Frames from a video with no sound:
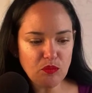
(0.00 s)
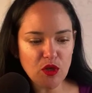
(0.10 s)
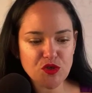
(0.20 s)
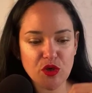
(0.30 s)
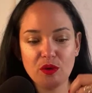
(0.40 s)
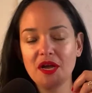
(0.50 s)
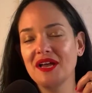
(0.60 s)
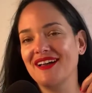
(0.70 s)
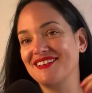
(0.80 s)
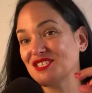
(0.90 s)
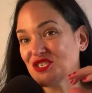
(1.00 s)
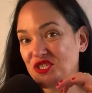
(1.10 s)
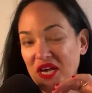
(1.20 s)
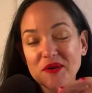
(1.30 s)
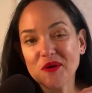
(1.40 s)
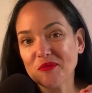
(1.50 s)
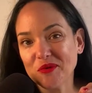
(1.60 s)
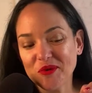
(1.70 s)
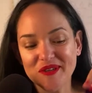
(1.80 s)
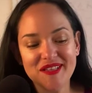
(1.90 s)
So as a general
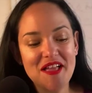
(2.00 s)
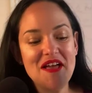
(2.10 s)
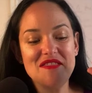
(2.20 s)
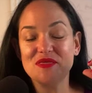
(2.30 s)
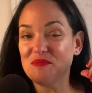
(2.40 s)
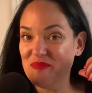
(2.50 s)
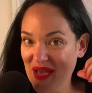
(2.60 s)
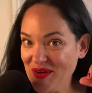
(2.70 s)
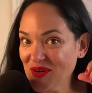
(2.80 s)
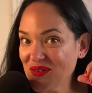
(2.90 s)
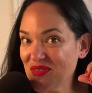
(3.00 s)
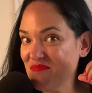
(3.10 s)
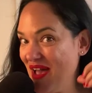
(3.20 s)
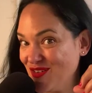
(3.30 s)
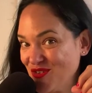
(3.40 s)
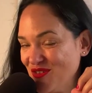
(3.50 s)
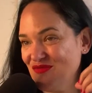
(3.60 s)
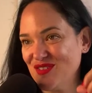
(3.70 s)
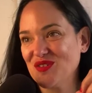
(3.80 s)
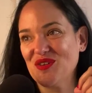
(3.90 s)
rule, the better the measure of
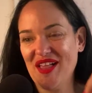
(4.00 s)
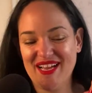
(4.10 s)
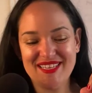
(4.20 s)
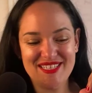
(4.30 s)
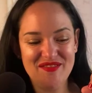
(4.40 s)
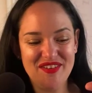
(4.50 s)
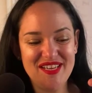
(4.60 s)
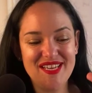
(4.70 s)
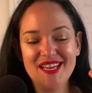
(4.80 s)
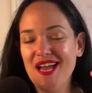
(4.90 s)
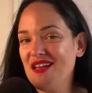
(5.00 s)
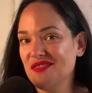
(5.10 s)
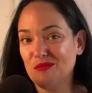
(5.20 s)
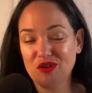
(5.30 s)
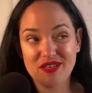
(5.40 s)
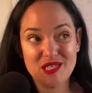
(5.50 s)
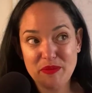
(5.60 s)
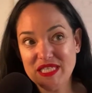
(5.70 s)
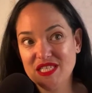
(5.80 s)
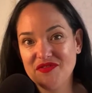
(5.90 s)
physical activity, the more
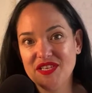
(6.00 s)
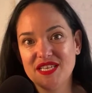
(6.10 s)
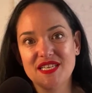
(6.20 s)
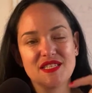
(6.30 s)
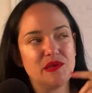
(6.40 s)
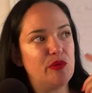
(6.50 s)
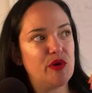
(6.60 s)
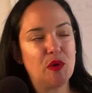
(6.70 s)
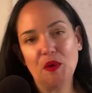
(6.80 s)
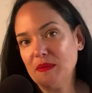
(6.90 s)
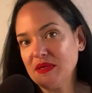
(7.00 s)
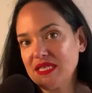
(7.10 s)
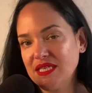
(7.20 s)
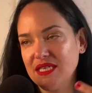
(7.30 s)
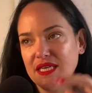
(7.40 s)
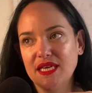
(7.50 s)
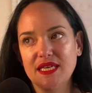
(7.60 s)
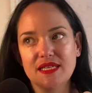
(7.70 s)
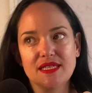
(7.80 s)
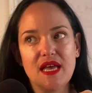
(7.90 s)
expensive it is, the more equipment it
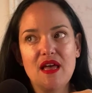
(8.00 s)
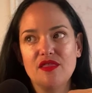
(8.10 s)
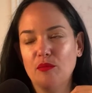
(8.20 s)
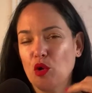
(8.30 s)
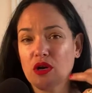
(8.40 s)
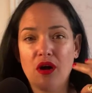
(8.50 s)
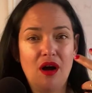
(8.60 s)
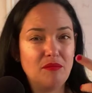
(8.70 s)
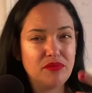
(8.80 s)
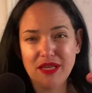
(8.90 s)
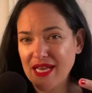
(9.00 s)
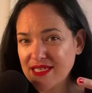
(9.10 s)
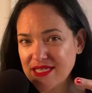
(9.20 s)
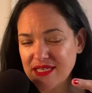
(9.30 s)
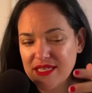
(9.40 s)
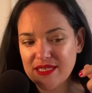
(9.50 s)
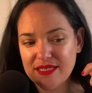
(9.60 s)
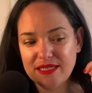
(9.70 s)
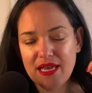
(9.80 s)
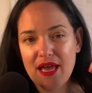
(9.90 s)
needs, the more complex it
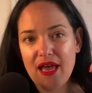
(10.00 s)
is.